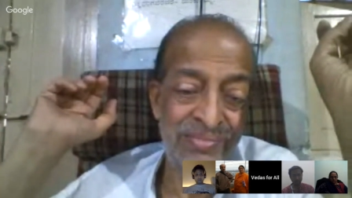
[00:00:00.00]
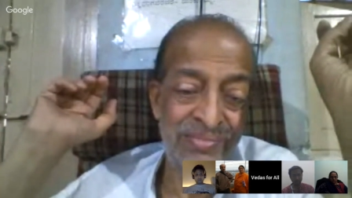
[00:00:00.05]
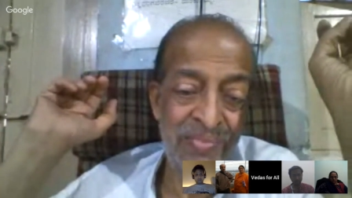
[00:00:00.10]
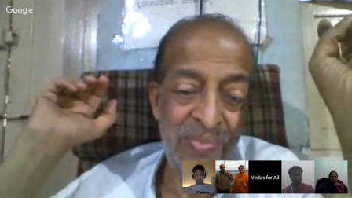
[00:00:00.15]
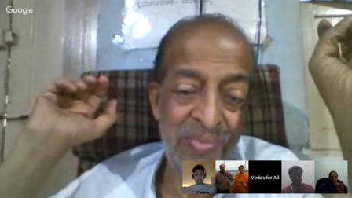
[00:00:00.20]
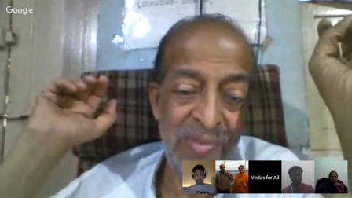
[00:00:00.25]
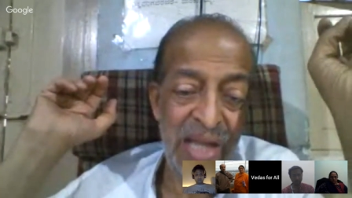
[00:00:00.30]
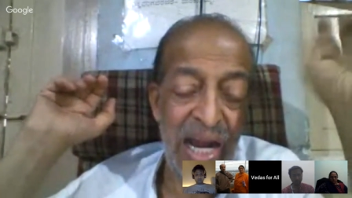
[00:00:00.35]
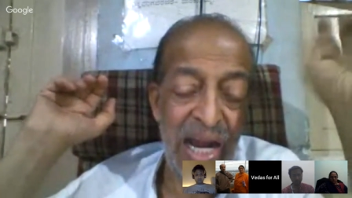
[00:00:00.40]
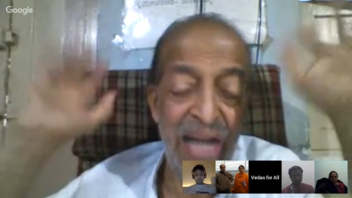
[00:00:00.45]

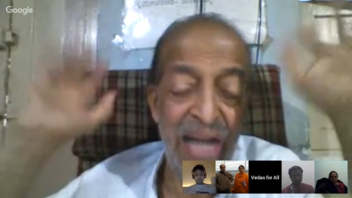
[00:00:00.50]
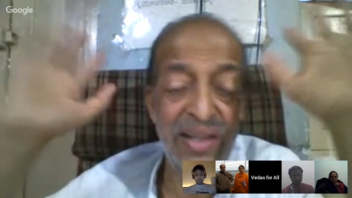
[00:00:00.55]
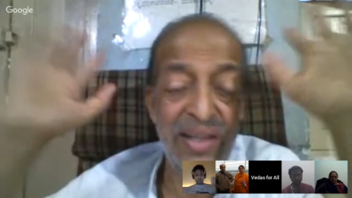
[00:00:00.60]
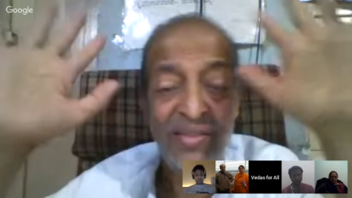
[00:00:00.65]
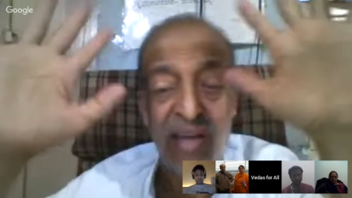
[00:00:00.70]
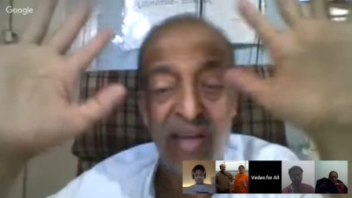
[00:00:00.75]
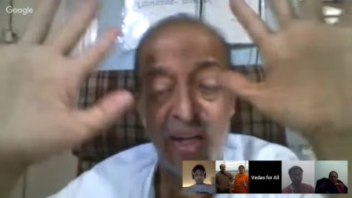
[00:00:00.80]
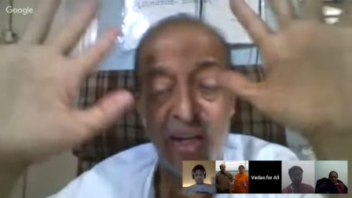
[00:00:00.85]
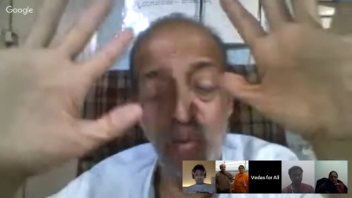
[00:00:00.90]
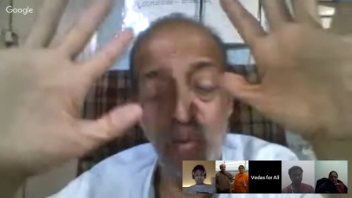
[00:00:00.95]
And these
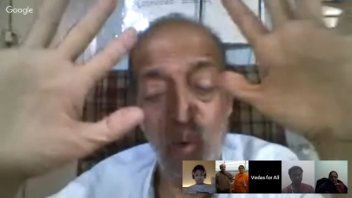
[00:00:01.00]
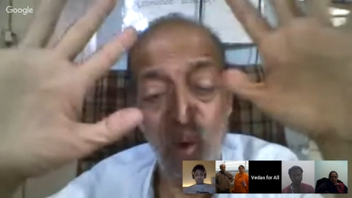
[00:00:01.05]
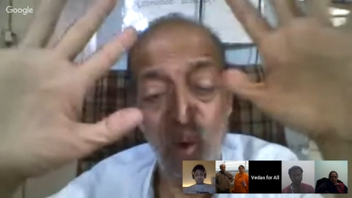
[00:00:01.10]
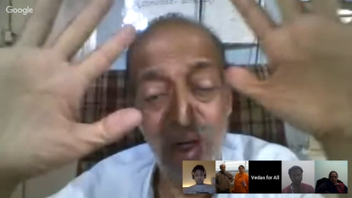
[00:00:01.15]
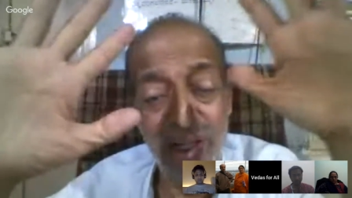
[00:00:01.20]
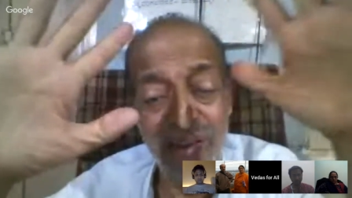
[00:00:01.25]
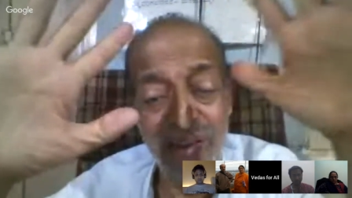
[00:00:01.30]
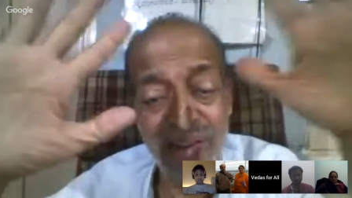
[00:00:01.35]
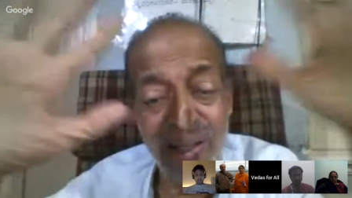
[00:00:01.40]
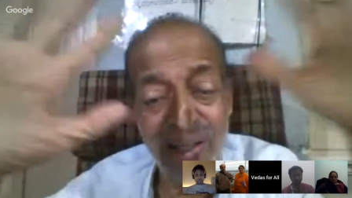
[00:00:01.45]
are the
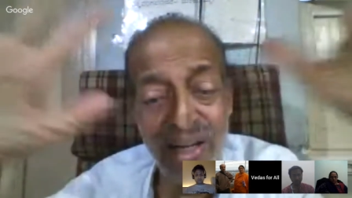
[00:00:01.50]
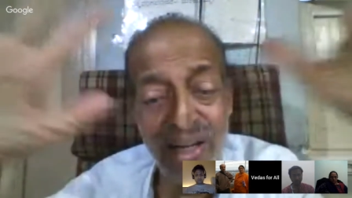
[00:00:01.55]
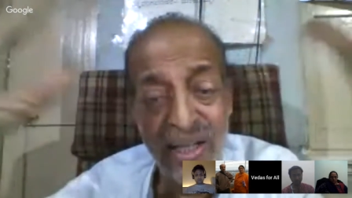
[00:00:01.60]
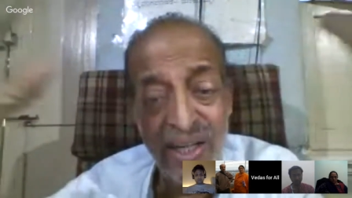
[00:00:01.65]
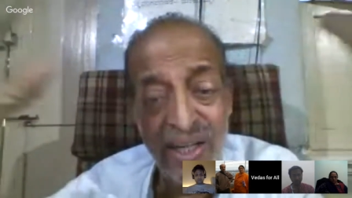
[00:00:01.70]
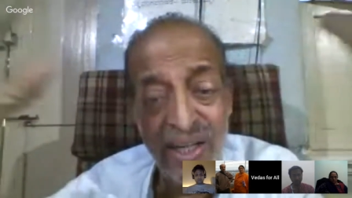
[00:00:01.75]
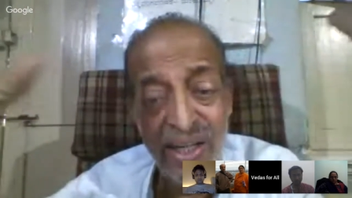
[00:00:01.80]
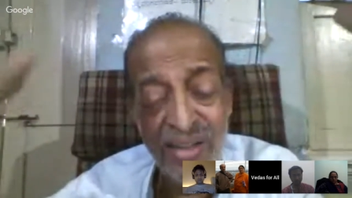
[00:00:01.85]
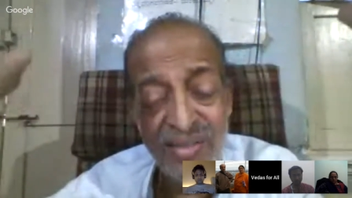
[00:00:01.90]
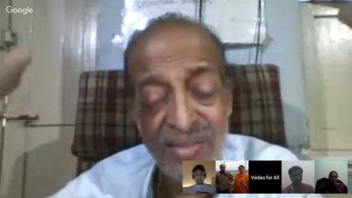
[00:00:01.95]
only three
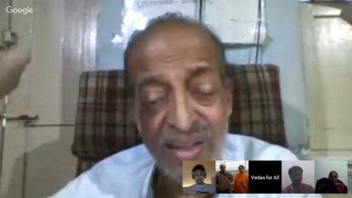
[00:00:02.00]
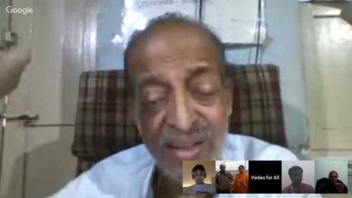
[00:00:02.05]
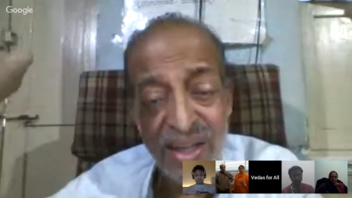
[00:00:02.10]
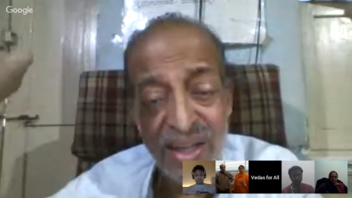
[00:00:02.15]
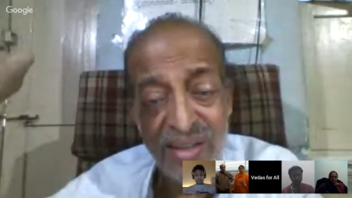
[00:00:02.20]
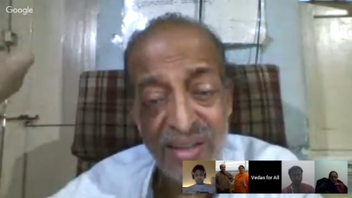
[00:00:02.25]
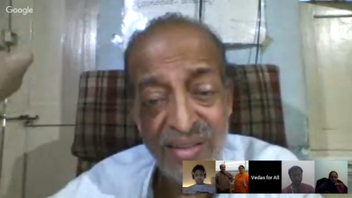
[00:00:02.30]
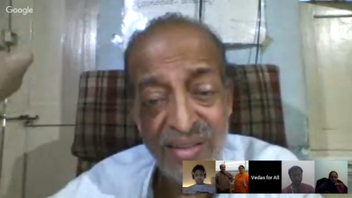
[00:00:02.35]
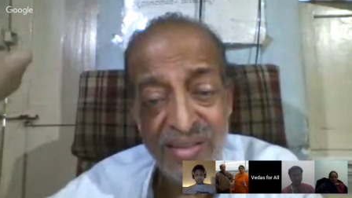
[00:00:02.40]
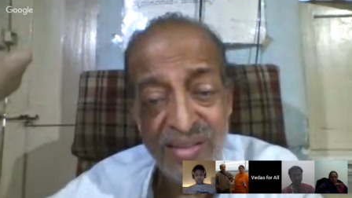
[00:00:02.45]
entities that
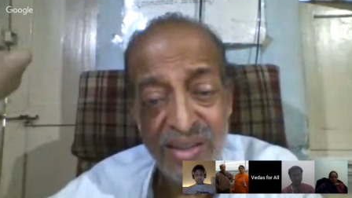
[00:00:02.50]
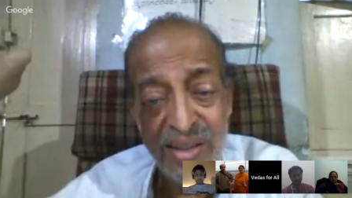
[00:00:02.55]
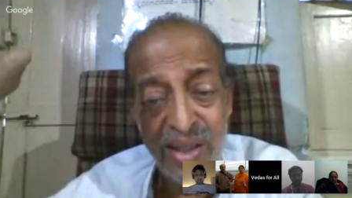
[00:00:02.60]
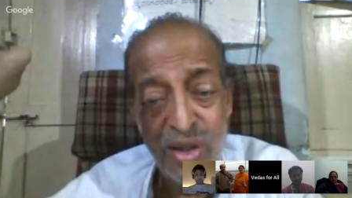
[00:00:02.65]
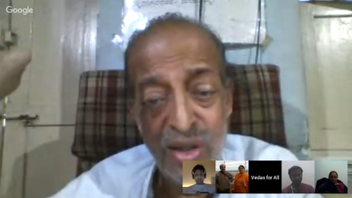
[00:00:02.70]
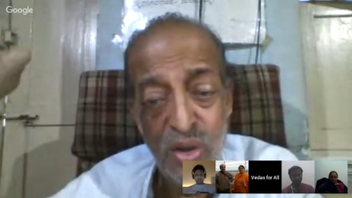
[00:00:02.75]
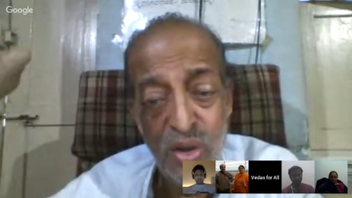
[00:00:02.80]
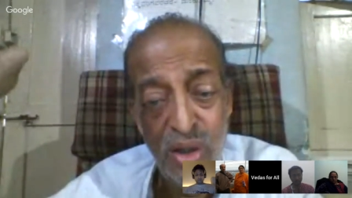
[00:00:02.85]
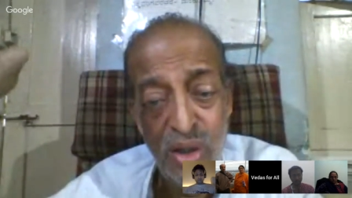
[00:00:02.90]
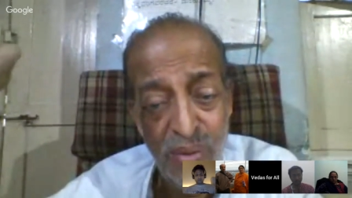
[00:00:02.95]
exist in the
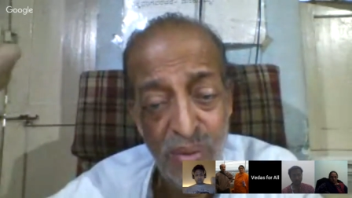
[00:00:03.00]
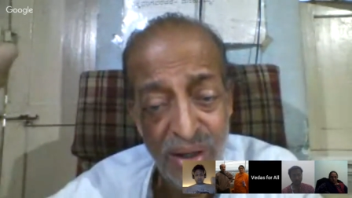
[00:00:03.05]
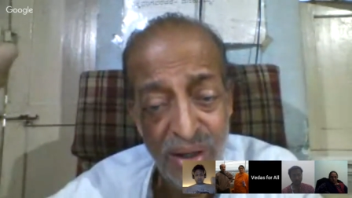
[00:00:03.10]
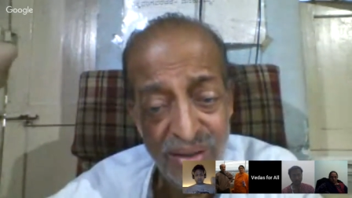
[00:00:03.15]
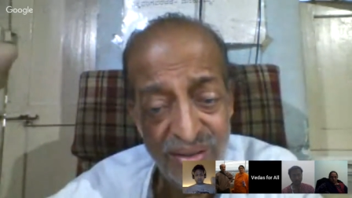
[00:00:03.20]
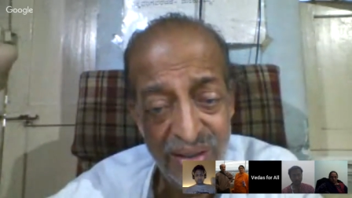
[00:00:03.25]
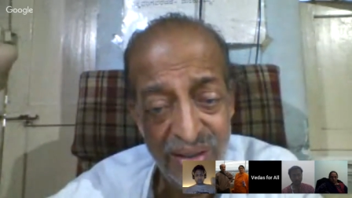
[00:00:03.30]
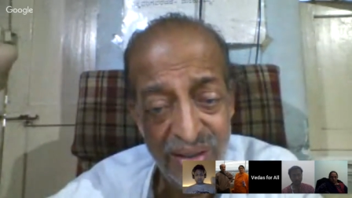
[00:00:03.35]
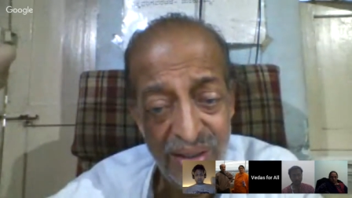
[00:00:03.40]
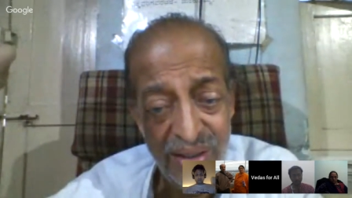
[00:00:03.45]

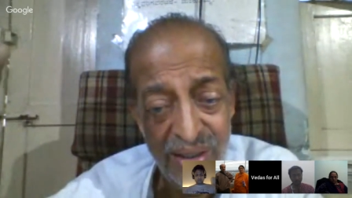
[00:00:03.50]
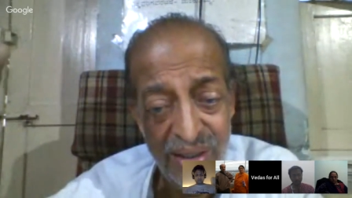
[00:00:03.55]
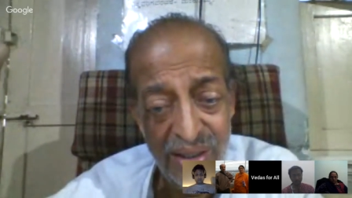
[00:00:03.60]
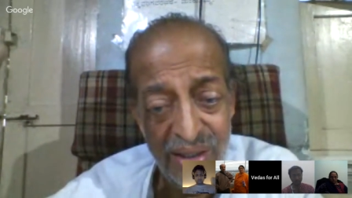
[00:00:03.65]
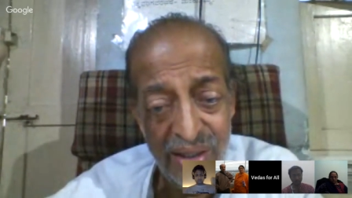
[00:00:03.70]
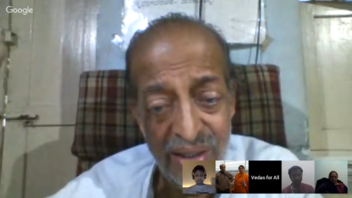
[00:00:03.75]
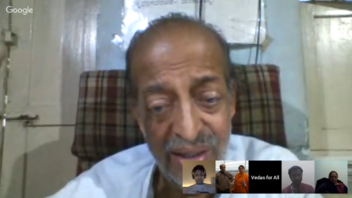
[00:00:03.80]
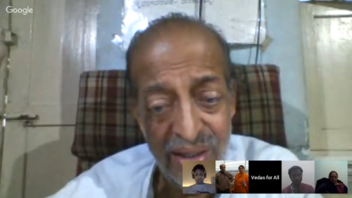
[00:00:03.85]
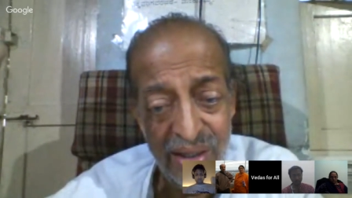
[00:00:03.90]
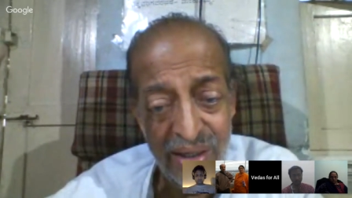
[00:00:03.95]
universe
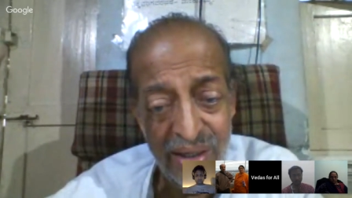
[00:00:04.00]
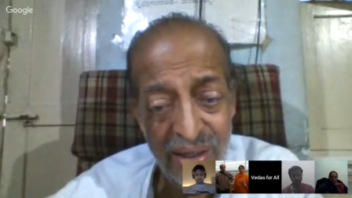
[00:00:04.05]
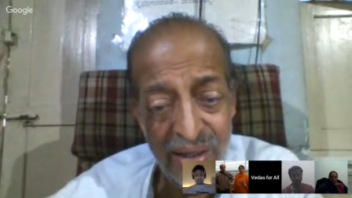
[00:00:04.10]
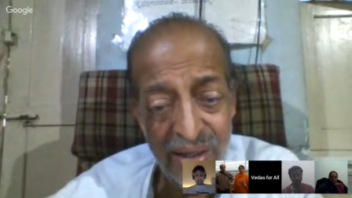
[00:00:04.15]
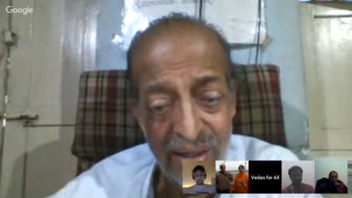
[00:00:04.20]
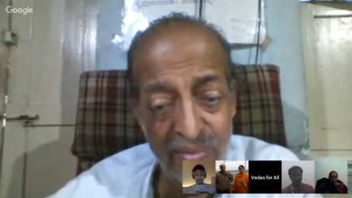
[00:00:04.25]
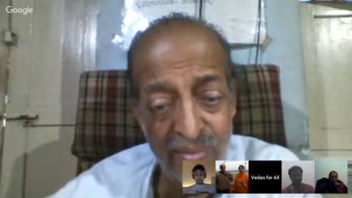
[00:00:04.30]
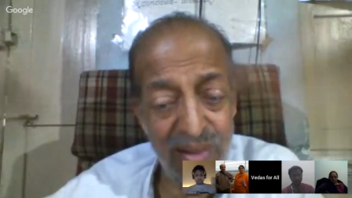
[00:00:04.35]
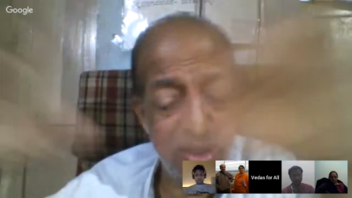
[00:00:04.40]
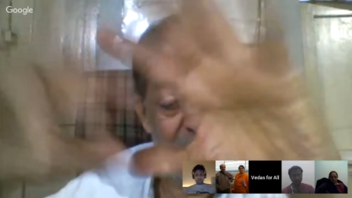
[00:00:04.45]

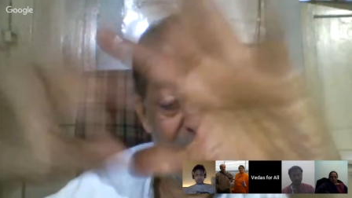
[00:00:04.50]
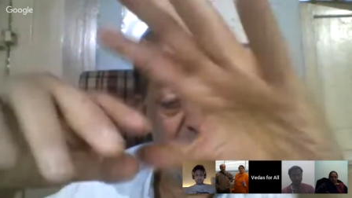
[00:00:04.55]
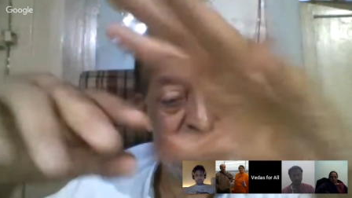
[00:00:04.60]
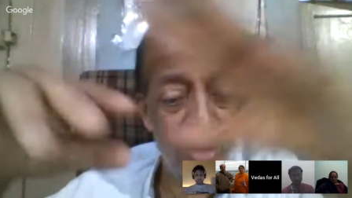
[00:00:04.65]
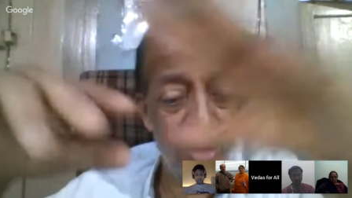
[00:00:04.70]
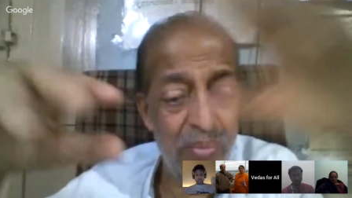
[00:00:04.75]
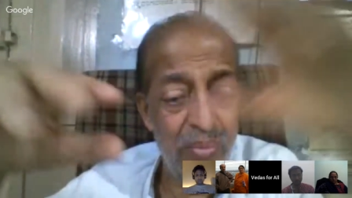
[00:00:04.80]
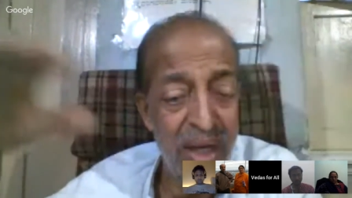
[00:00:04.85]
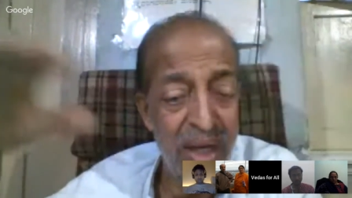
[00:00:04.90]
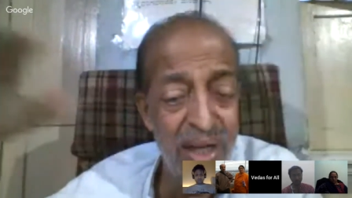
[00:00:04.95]
without
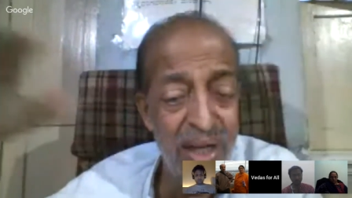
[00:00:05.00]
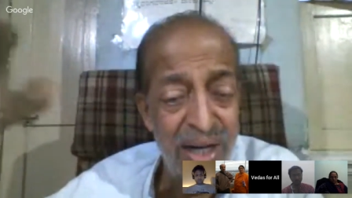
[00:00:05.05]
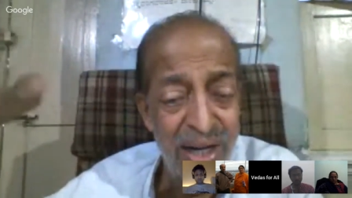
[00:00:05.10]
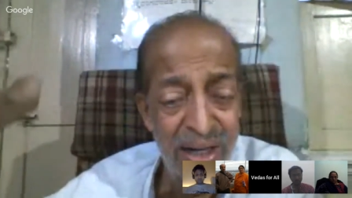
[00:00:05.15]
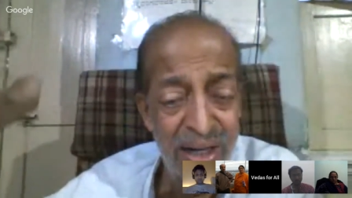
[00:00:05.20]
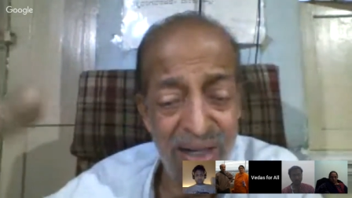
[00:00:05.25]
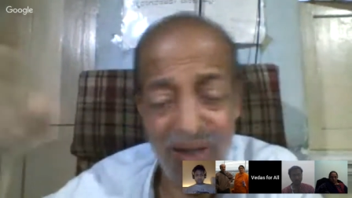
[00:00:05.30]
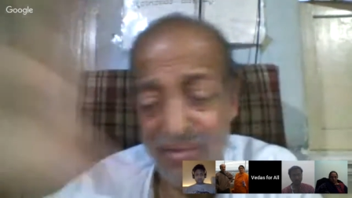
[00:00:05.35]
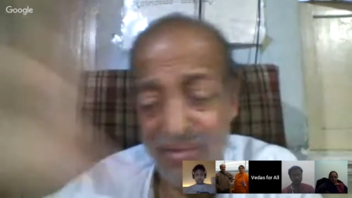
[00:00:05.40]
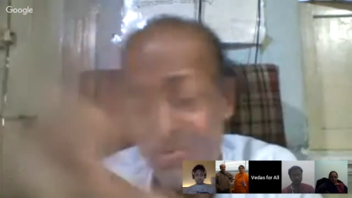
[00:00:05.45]
a
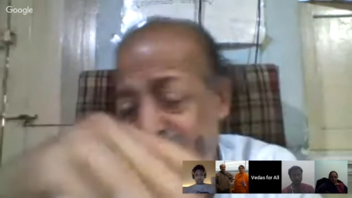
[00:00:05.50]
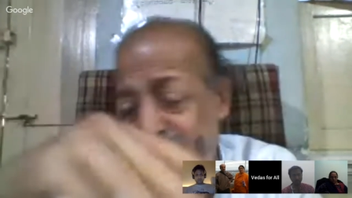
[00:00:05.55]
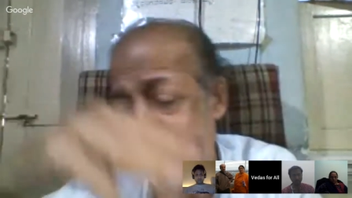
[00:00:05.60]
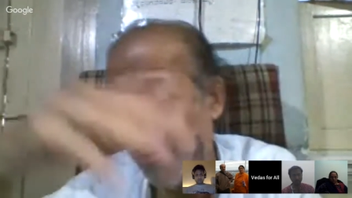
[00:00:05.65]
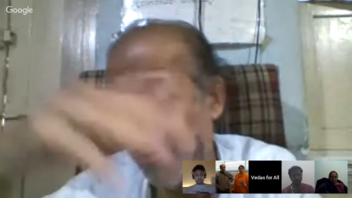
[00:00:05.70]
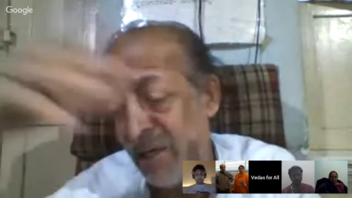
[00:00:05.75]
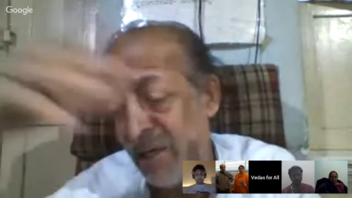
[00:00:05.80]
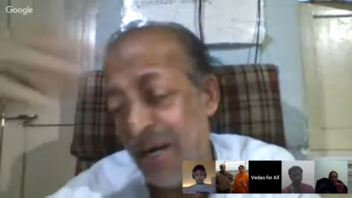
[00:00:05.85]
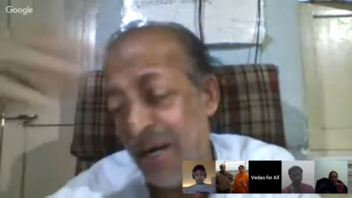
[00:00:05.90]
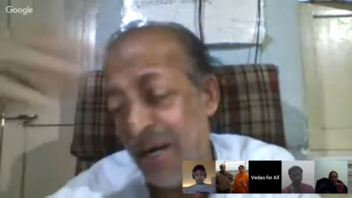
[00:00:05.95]
beginning,
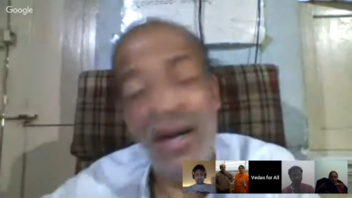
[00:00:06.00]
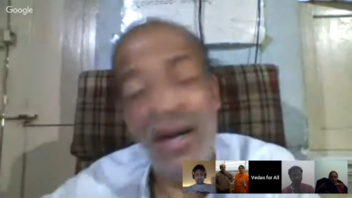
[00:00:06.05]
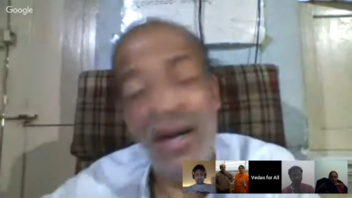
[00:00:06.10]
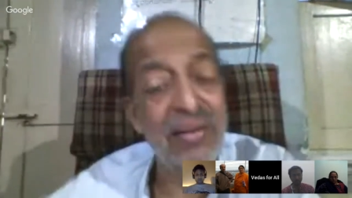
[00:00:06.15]
without an end.